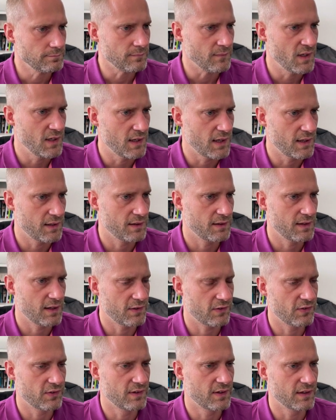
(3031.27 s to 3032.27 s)
And
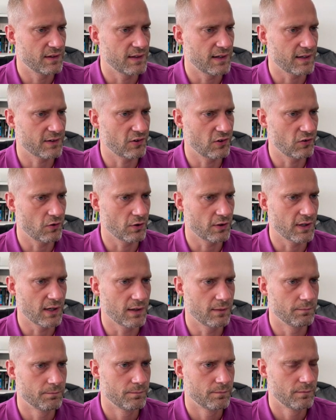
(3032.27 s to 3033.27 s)
that's that access token.
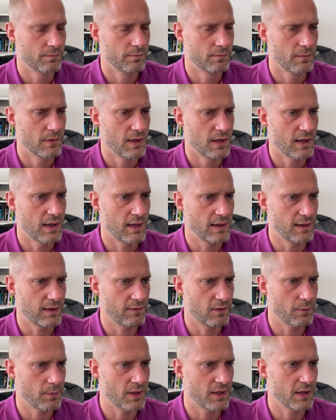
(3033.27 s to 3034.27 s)
And
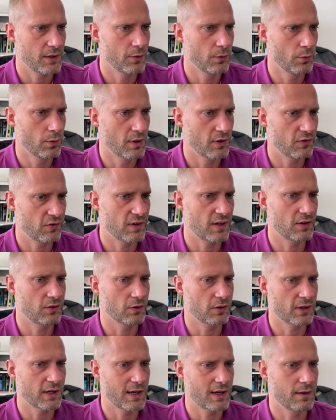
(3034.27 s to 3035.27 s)
everybody who has that
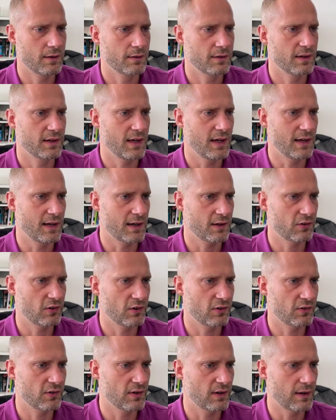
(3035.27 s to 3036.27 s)
token can
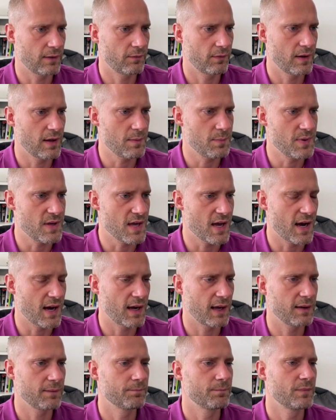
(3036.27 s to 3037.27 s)
access Graph
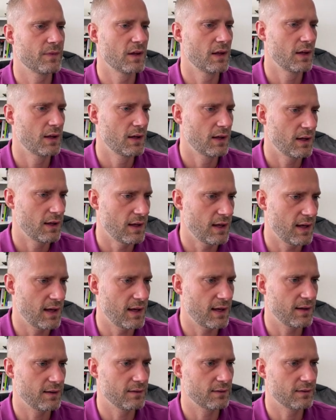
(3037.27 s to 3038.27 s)
API.
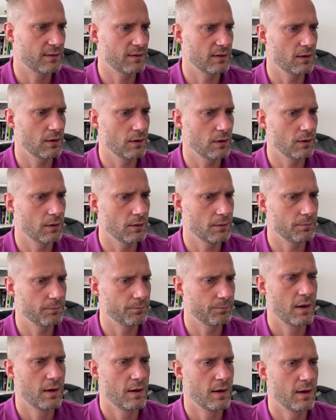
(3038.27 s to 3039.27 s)
And
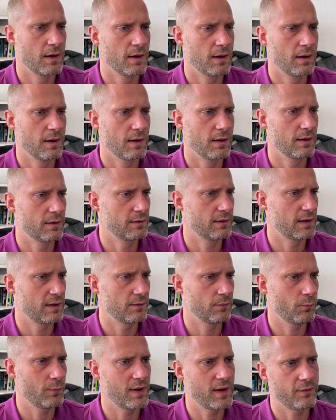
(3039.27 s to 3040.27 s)
then
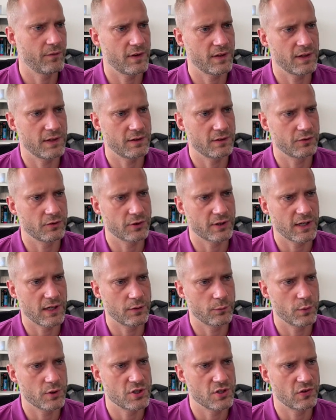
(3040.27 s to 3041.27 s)
we have another token,
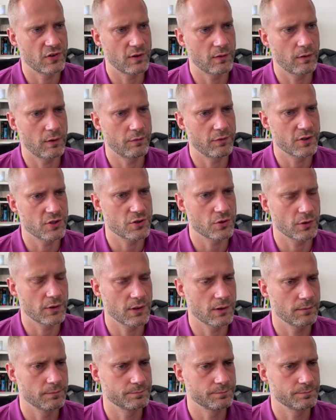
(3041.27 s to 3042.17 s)
which is a refresh token.